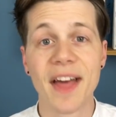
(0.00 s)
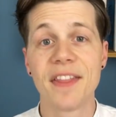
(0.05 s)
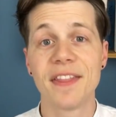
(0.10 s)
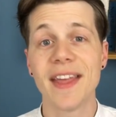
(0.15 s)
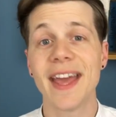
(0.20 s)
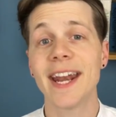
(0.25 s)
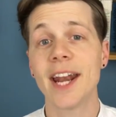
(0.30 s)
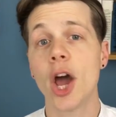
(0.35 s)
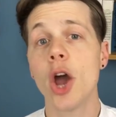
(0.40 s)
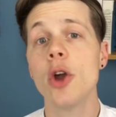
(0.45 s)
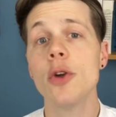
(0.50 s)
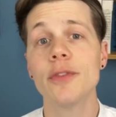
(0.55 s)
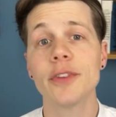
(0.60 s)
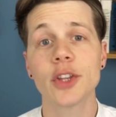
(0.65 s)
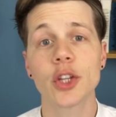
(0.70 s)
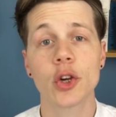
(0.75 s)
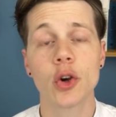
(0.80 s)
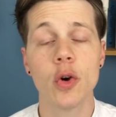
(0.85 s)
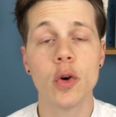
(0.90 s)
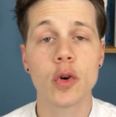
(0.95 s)
Then over
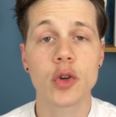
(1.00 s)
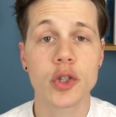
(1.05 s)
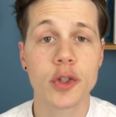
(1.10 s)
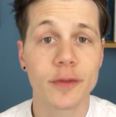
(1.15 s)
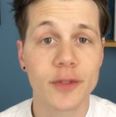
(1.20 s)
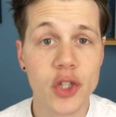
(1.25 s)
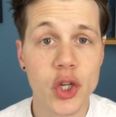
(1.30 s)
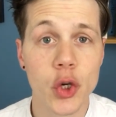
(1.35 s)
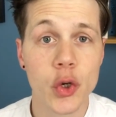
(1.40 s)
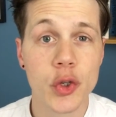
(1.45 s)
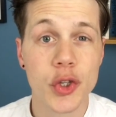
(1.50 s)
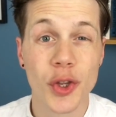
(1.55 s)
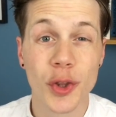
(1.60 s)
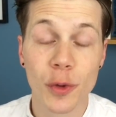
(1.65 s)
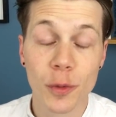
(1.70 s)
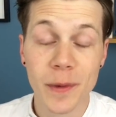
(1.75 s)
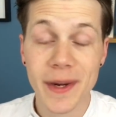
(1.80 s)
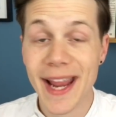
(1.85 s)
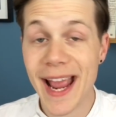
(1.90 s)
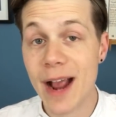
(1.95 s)
the course of 2 to
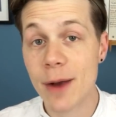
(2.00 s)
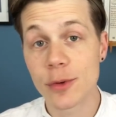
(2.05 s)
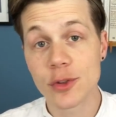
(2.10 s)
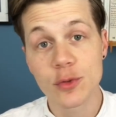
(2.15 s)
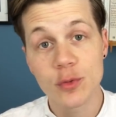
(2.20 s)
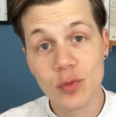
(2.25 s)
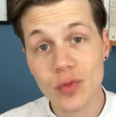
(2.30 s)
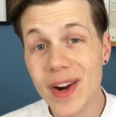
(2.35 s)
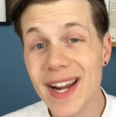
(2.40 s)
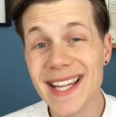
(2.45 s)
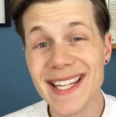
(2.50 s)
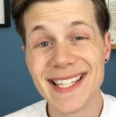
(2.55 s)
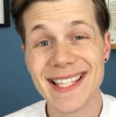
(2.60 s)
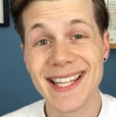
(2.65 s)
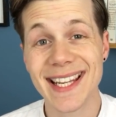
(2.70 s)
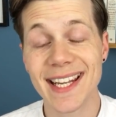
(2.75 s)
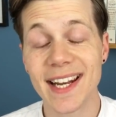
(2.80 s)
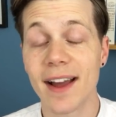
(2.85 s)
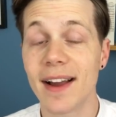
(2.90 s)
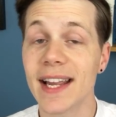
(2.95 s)
3 hours
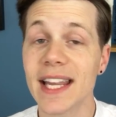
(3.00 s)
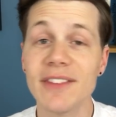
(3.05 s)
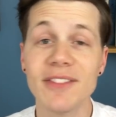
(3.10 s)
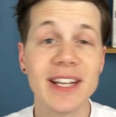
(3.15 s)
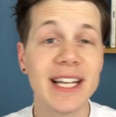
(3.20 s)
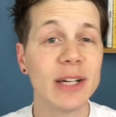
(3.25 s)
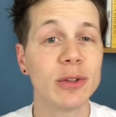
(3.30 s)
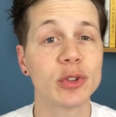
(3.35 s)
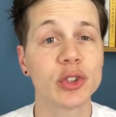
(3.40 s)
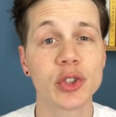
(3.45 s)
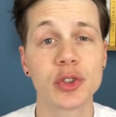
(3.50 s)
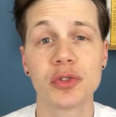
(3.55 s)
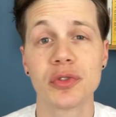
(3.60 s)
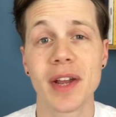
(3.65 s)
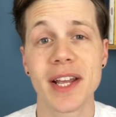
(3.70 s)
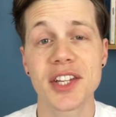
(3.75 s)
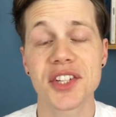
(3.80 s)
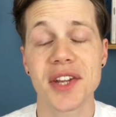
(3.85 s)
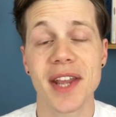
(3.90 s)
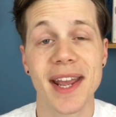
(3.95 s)
resting, I give it a little
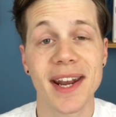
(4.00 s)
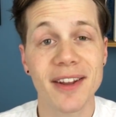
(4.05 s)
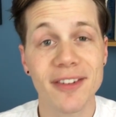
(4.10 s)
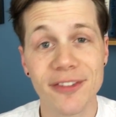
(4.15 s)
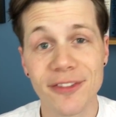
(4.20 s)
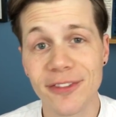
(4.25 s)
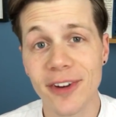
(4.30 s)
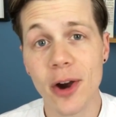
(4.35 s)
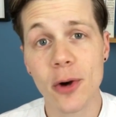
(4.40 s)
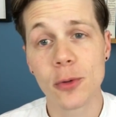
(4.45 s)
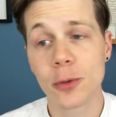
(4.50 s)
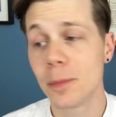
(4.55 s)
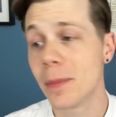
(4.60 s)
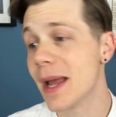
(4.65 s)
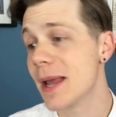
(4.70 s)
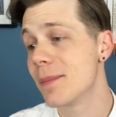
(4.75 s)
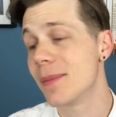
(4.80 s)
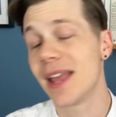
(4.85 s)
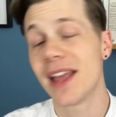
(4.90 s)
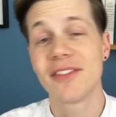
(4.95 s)
stretch and a fold,
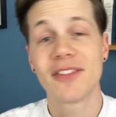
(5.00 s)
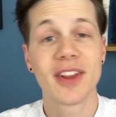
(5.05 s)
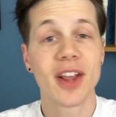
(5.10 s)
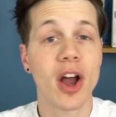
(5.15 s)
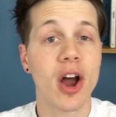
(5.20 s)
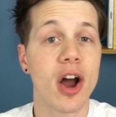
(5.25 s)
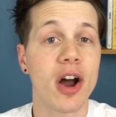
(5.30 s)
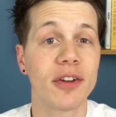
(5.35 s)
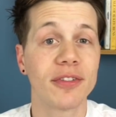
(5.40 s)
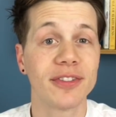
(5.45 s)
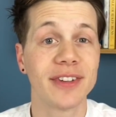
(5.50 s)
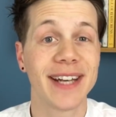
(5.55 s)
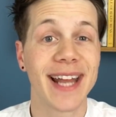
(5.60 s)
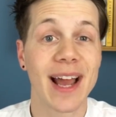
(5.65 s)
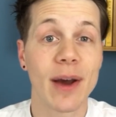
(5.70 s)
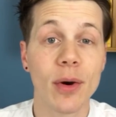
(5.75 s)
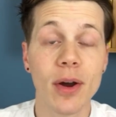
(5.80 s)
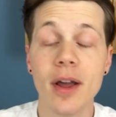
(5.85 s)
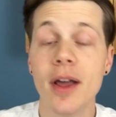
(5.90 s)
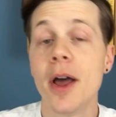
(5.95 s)
maybe every half an
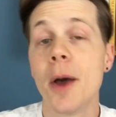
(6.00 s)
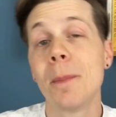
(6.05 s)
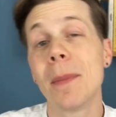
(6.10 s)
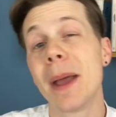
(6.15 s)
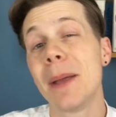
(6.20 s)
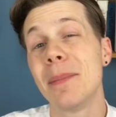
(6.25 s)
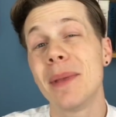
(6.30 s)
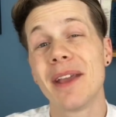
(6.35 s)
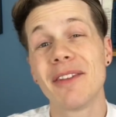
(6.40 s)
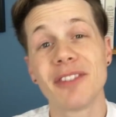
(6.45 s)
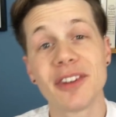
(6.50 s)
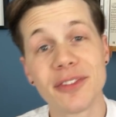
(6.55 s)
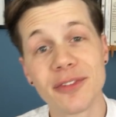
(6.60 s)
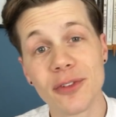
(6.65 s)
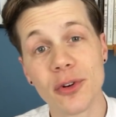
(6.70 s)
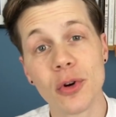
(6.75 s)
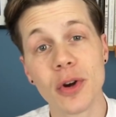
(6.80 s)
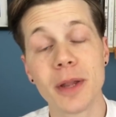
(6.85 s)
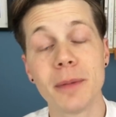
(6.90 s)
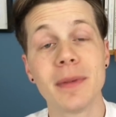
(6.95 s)
hour, maybe every
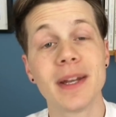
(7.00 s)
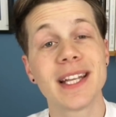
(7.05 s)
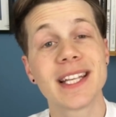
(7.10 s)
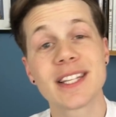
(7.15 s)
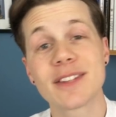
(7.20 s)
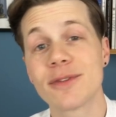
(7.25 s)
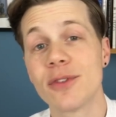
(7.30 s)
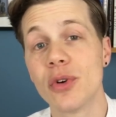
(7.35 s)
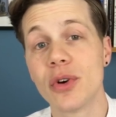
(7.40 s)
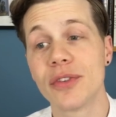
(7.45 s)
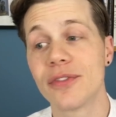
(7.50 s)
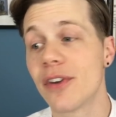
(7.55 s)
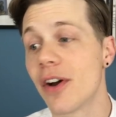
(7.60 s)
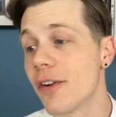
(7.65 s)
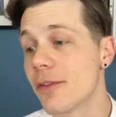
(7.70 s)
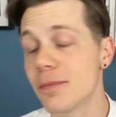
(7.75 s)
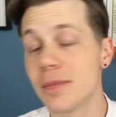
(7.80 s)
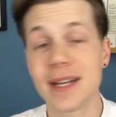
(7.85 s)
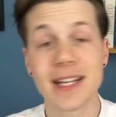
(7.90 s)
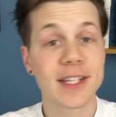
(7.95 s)
40 minutes,
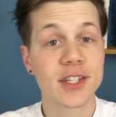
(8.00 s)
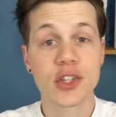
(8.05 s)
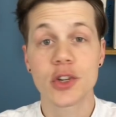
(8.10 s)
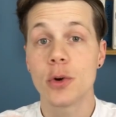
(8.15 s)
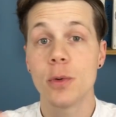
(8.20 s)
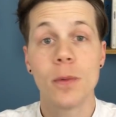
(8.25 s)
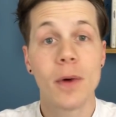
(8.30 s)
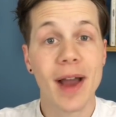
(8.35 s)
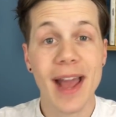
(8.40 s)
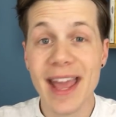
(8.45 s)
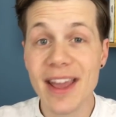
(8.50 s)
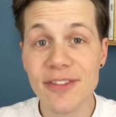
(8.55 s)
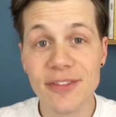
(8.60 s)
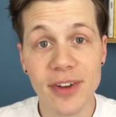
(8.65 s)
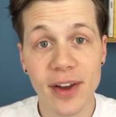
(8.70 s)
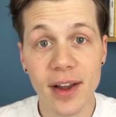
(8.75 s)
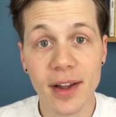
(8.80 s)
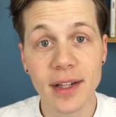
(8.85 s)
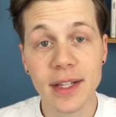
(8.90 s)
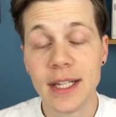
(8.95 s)
45 minutes or
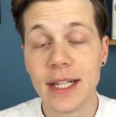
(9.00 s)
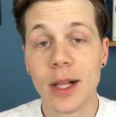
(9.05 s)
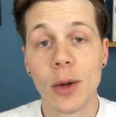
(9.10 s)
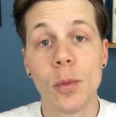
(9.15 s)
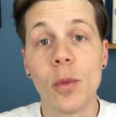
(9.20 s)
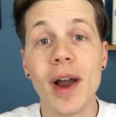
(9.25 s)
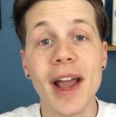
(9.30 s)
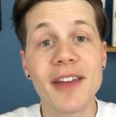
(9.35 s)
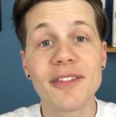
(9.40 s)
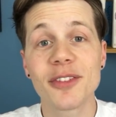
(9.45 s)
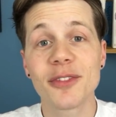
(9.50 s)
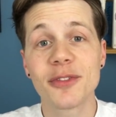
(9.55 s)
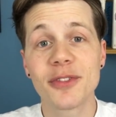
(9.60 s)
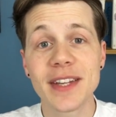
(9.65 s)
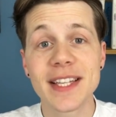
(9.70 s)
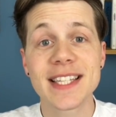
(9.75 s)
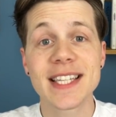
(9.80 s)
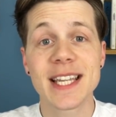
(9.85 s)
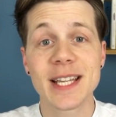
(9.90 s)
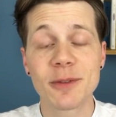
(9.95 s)
whatever, whatever fits